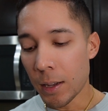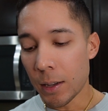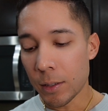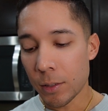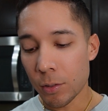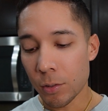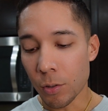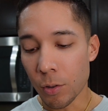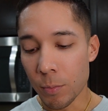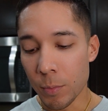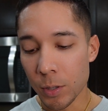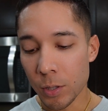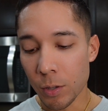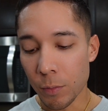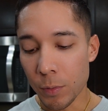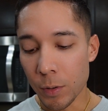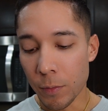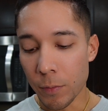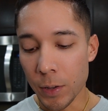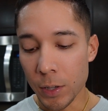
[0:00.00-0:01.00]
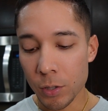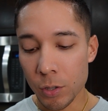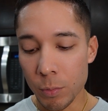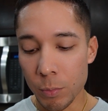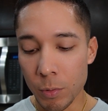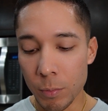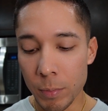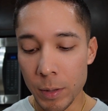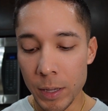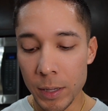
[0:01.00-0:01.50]
so much of your
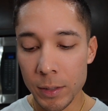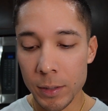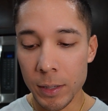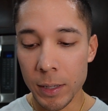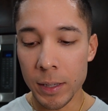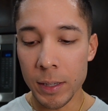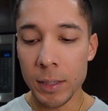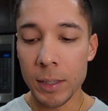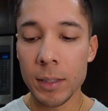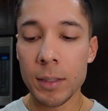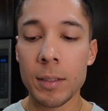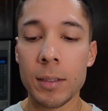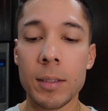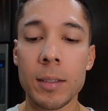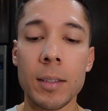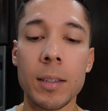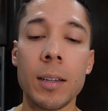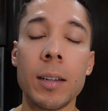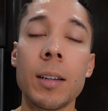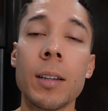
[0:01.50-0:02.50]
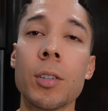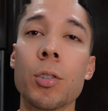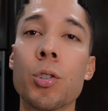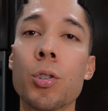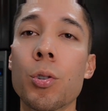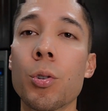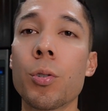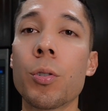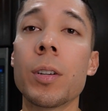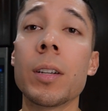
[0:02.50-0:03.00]
vegetable blends, and it's a
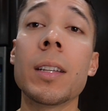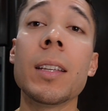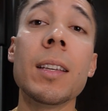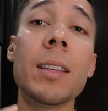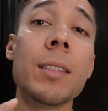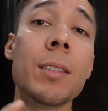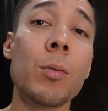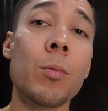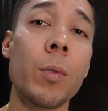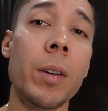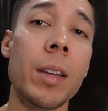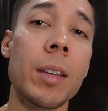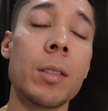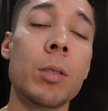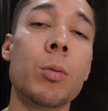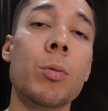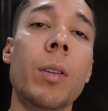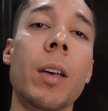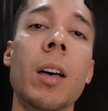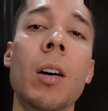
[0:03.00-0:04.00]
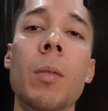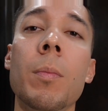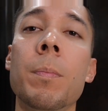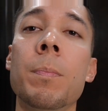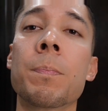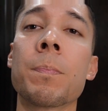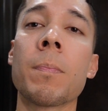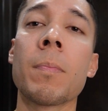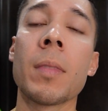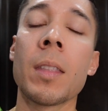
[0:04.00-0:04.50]
sure and easy way to
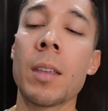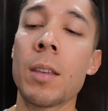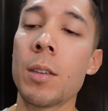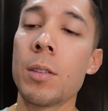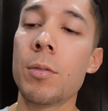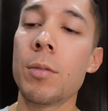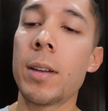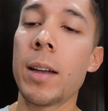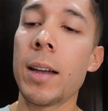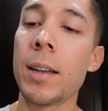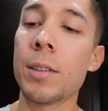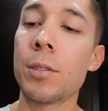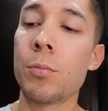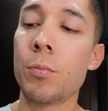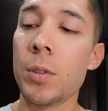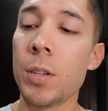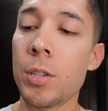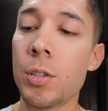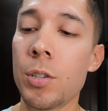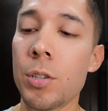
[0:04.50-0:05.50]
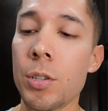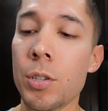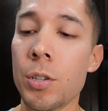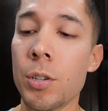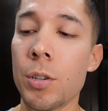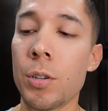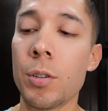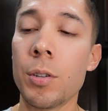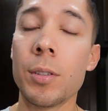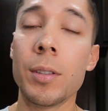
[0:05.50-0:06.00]
help you guys reach
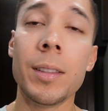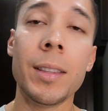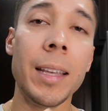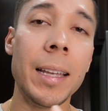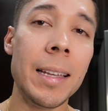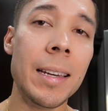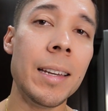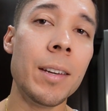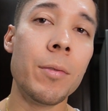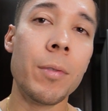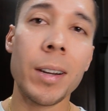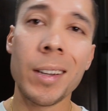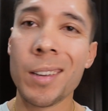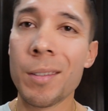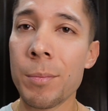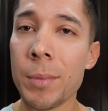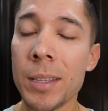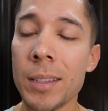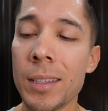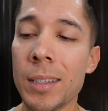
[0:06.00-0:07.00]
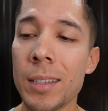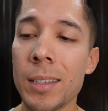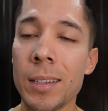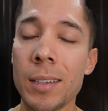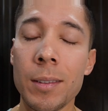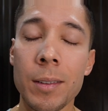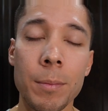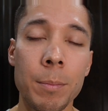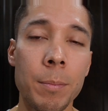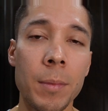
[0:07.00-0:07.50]
your daily
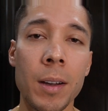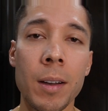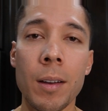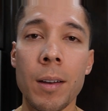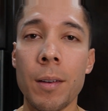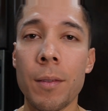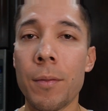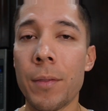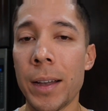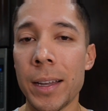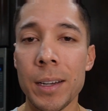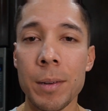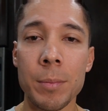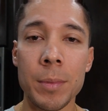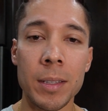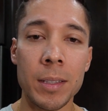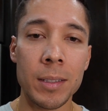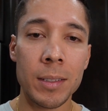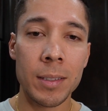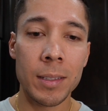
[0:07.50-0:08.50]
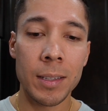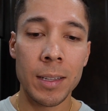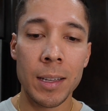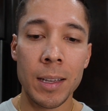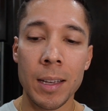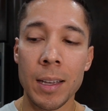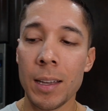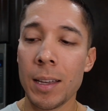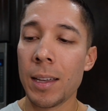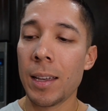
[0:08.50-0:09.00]
recommended vitamins
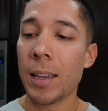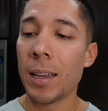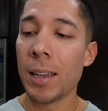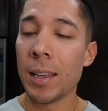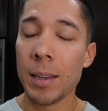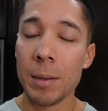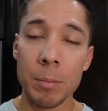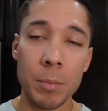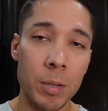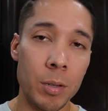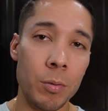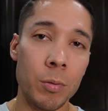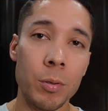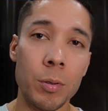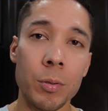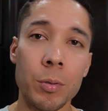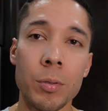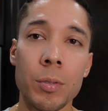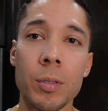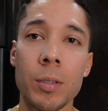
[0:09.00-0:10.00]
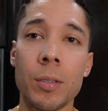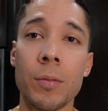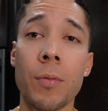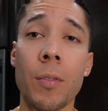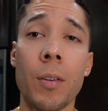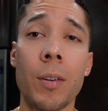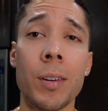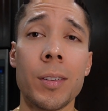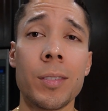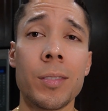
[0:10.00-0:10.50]
and minerals as
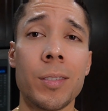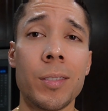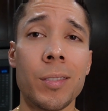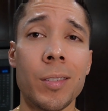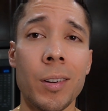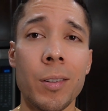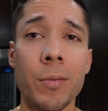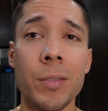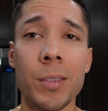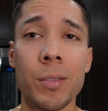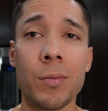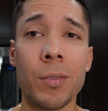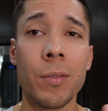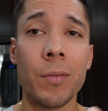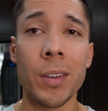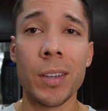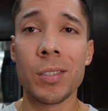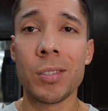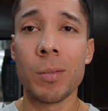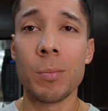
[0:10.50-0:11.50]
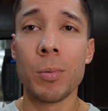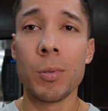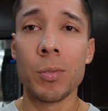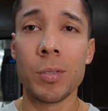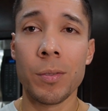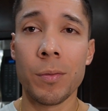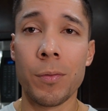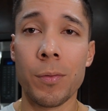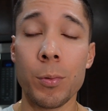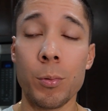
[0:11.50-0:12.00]
far as servings for
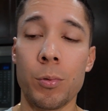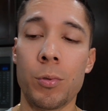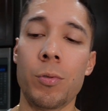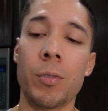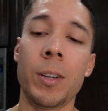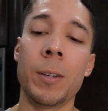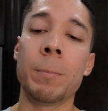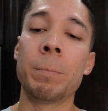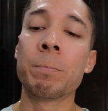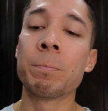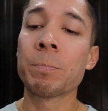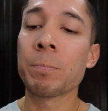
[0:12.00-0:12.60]
vegetables and fruits, right?